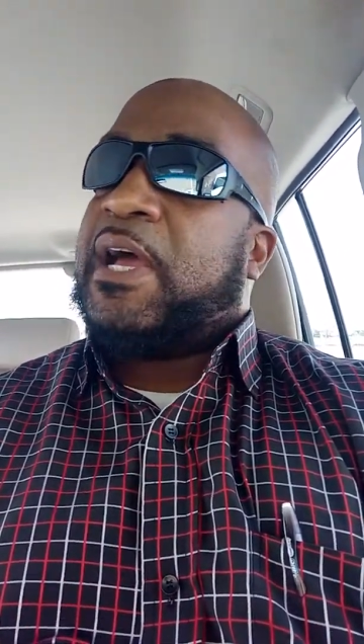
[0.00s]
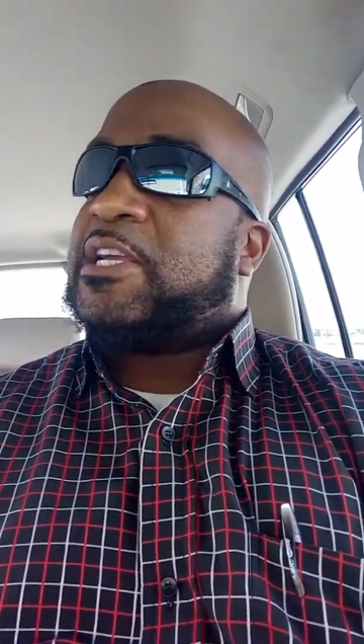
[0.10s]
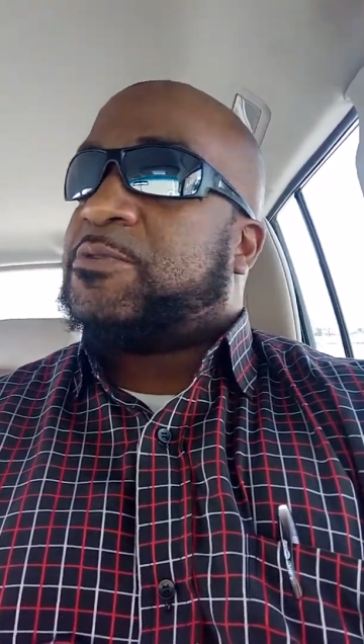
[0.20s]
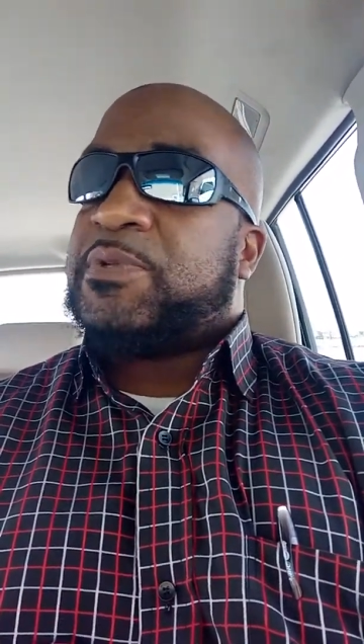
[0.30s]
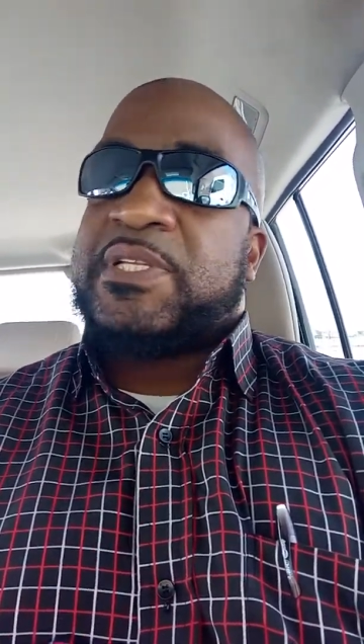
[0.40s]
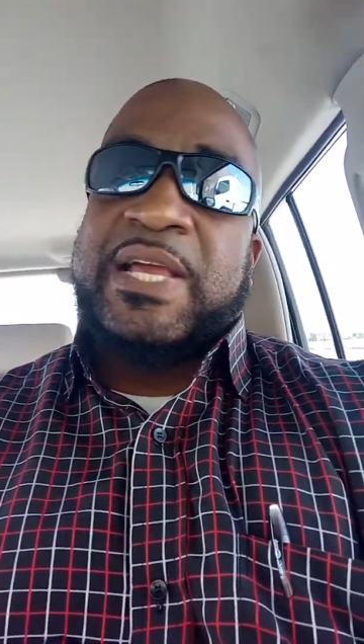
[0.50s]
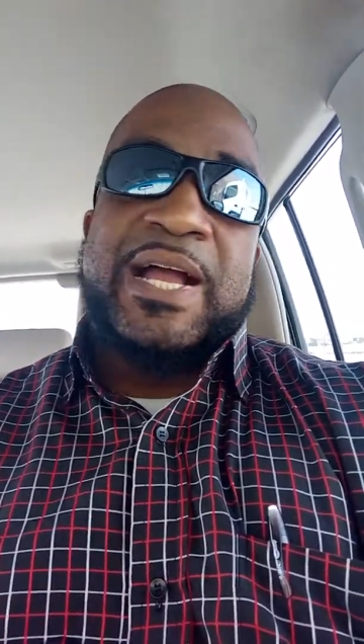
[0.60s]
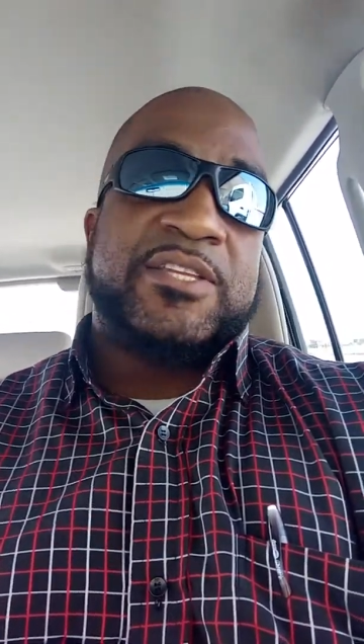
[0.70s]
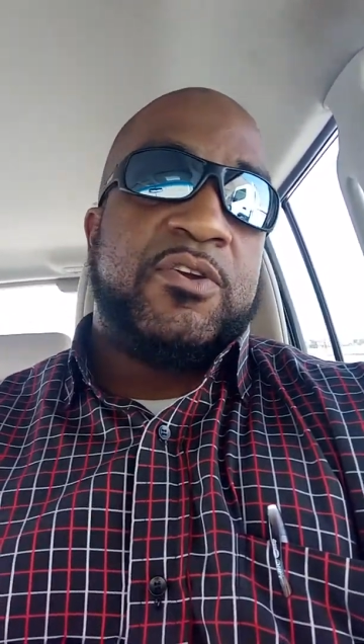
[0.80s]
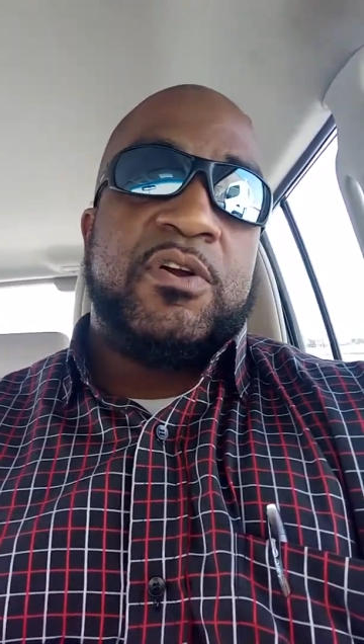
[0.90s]
I should went to
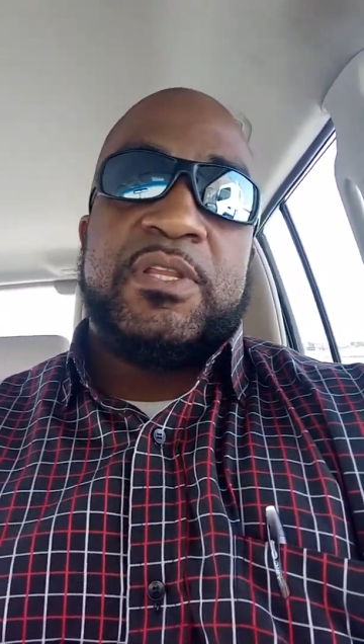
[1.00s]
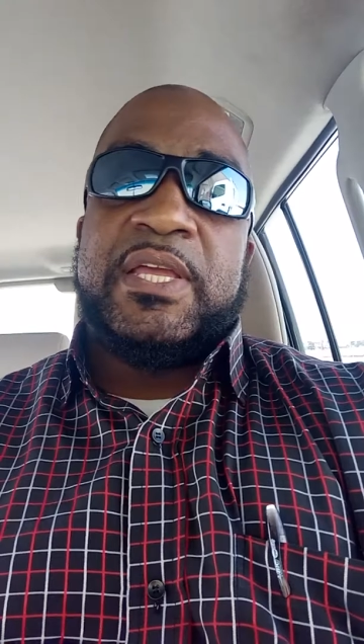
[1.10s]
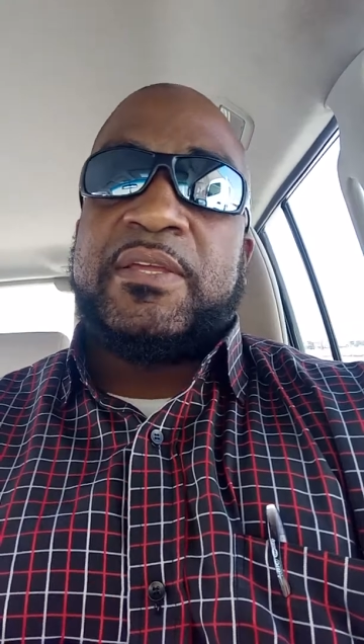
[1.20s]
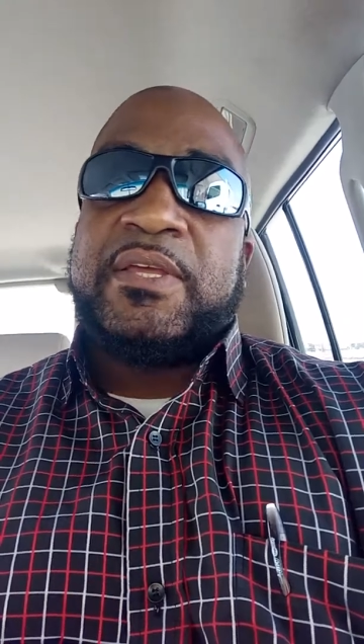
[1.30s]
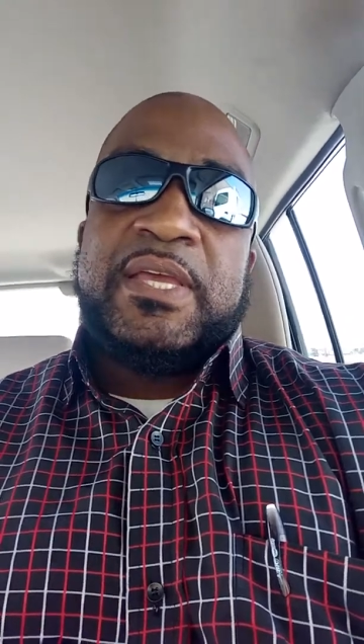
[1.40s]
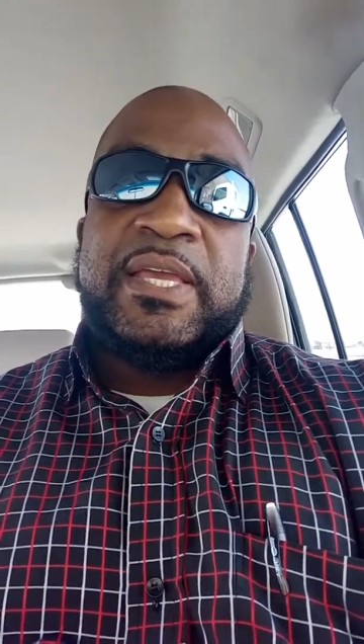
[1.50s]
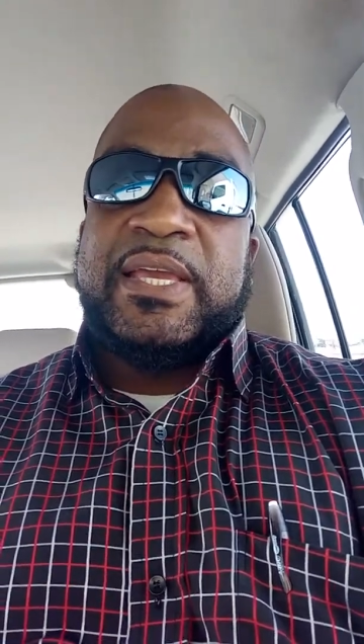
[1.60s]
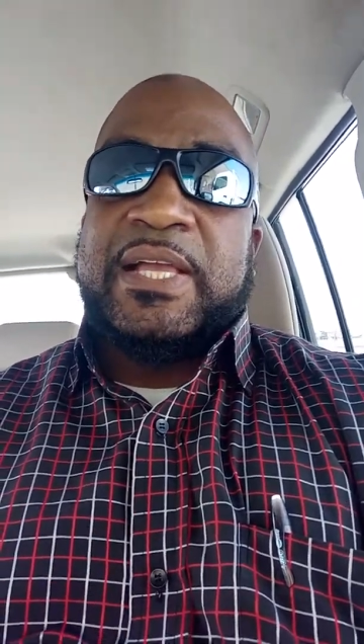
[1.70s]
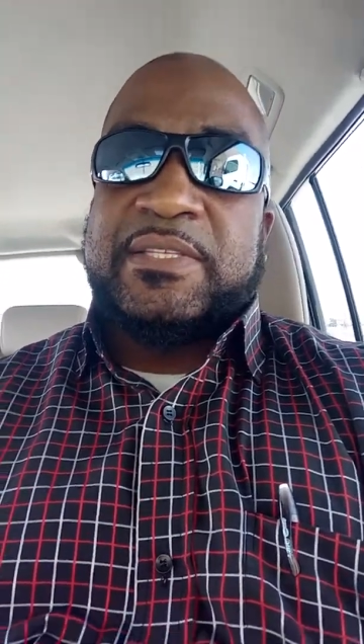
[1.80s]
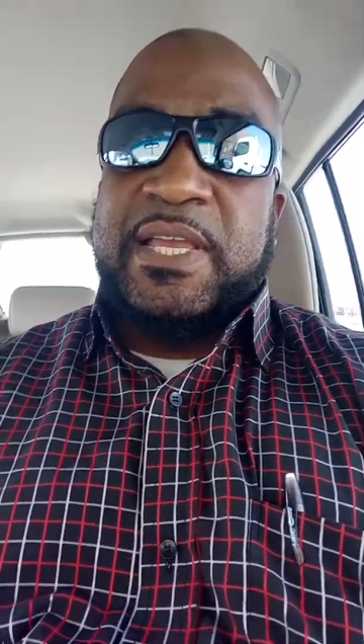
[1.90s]
doctor early and
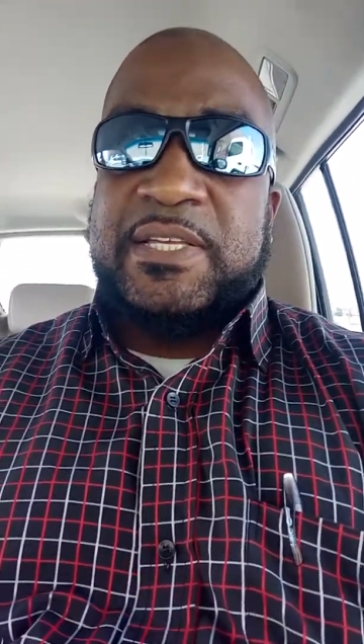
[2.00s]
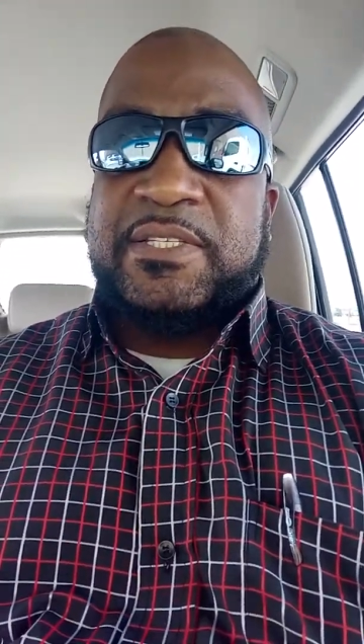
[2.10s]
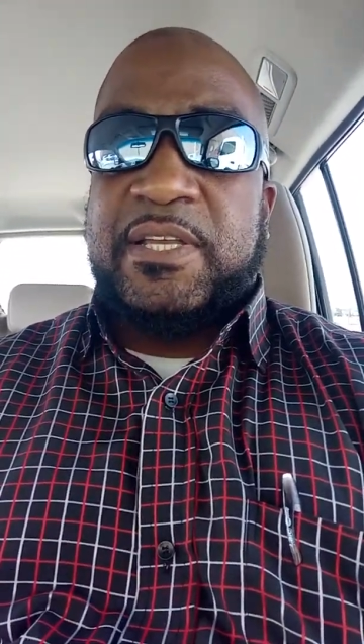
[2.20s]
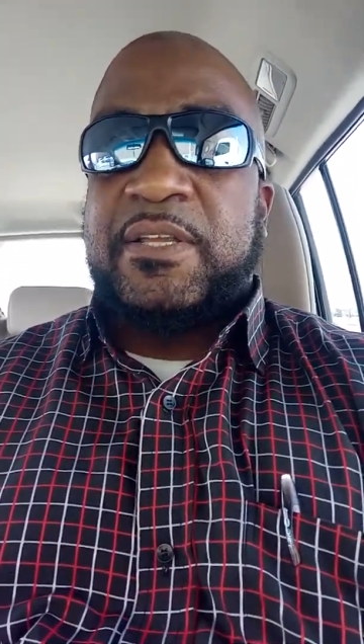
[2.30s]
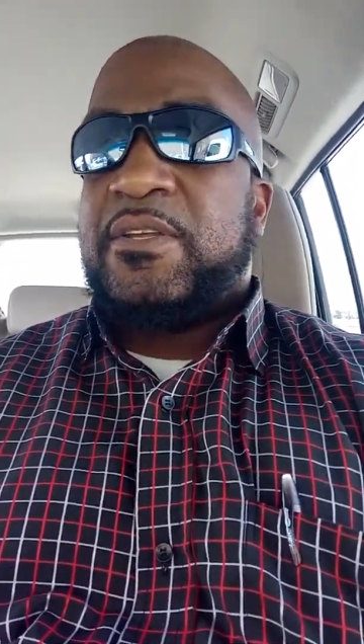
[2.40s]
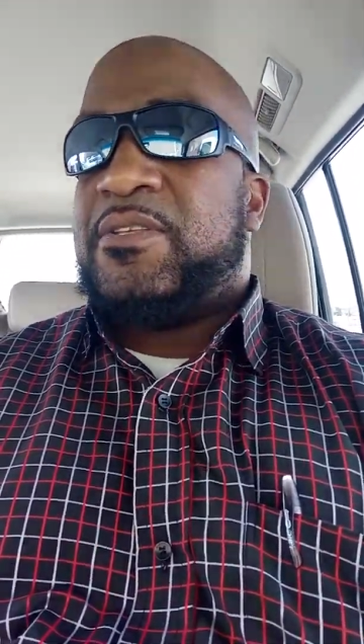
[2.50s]
got tested.